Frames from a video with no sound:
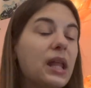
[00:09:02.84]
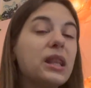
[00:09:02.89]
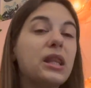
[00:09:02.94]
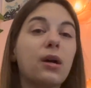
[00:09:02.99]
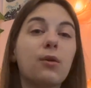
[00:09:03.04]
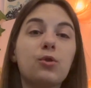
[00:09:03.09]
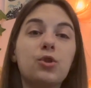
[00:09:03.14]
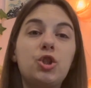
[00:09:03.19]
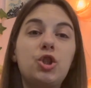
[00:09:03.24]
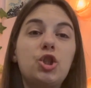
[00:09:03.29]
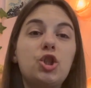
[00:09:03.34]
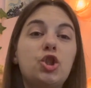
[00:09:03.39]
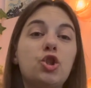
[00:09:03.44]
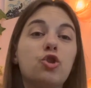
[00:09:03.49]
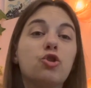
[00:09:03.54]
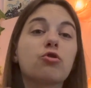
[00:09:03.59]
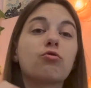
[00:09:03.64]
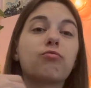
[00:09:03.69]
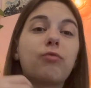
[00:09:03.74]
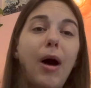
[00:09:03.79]
There was just
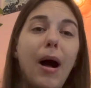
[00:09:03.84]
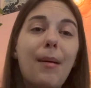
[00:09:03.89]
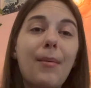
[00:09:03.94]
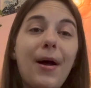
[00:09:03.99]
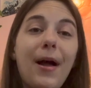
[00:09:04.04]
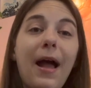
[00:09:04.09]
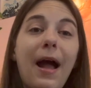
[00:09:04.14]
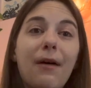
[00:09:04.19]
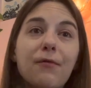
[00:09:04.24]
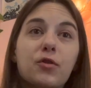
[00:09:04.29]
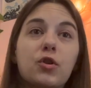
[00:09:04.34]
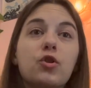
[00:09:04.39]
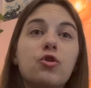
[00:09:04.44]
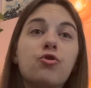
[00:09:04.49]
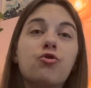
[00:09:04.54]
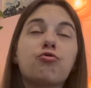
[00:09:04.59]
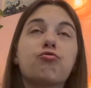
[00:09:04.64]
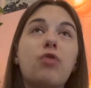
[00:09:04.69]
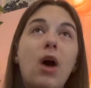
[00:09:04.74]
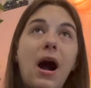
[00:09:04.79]
drama after
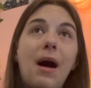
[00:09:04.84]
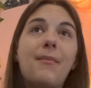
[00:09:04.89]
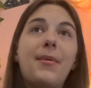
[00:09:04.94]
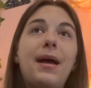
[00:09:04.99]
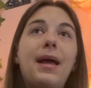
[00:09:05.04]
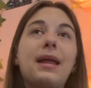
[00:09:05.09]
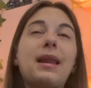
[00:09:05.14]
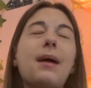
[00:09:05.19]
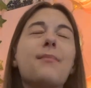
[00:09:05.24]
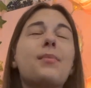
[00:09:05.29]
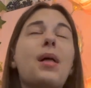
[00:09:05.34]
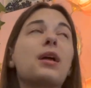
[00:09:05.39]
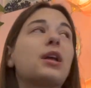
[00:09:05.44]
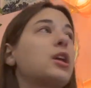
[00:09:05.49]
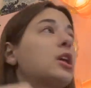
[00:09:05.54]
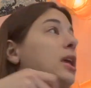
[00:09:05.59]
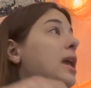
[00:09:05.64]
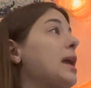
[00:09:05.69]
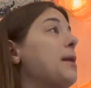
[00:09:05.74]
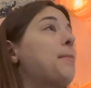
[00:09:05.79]
drama, and I'm like,
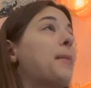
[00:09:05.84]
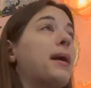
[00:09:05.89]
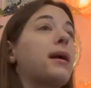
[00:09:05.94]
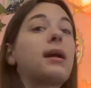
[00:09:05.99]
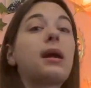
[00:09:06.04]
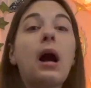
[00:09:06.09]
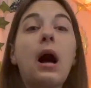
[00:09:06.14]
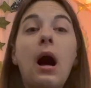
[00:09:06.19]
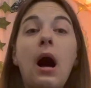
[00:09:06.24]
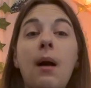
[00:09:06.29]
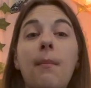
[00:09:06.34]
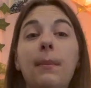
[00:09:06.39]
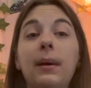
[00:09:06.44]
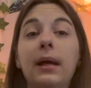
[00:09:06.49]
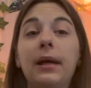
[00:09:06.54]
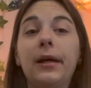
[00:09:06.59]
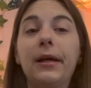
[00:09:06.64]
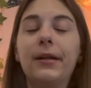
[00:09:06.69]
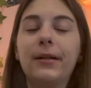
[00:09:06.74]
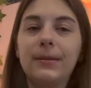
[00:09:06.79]
keep it coming.